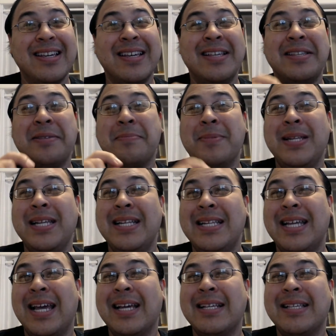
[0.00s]
some neat
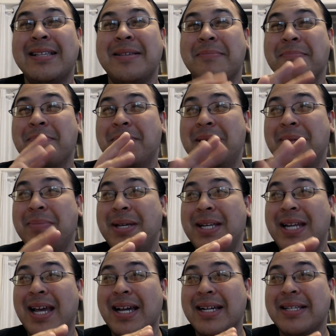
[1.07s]
decks, some meme
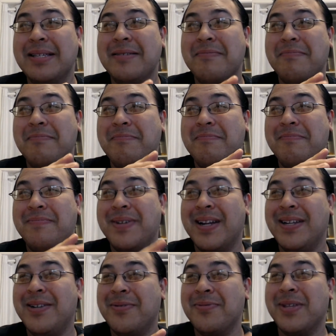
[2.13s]
decks, but
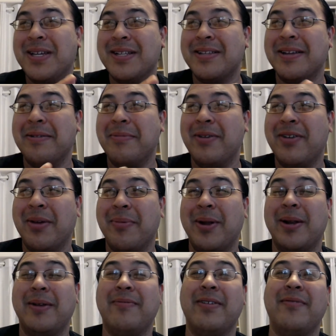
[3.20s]
I don't think it's going to be
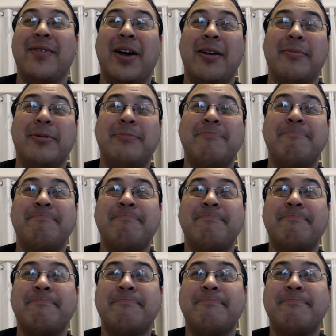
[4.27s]
competitively viable.
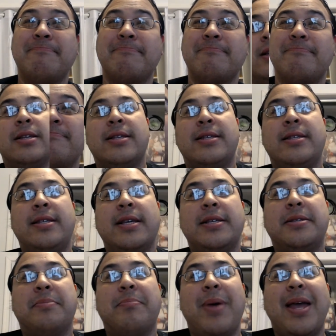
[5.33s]

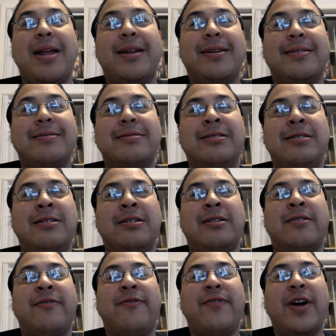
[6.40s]
6 mana,
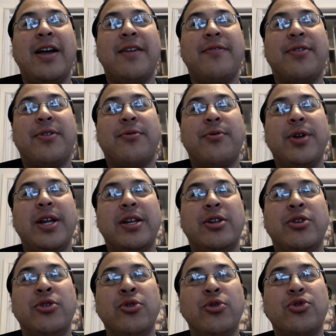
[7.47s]
5/3
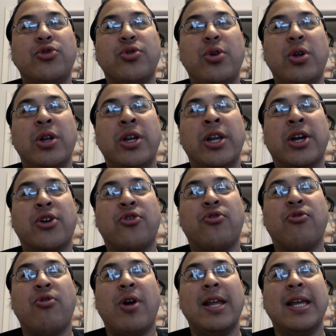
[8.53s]
neutral
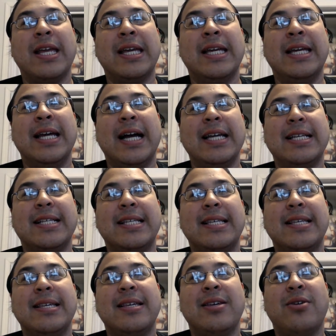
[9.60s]
Necrotic
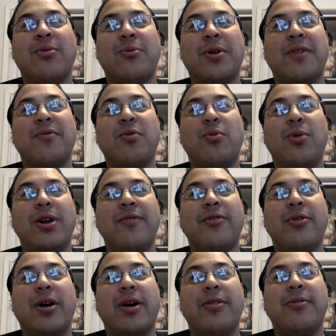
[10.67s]
Geist. Whenever one of
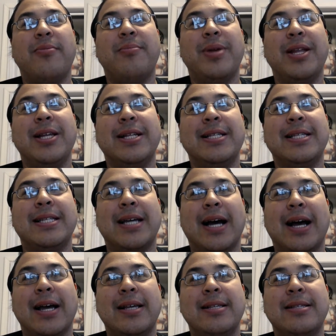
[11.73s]
your other minions
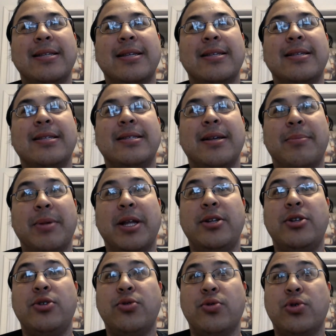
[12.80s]
dies, summon a
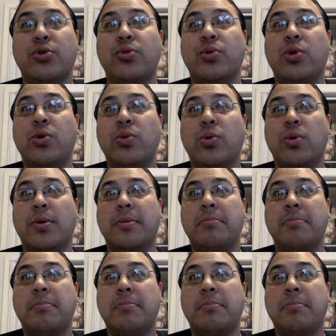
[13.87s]
2/2 ghoul.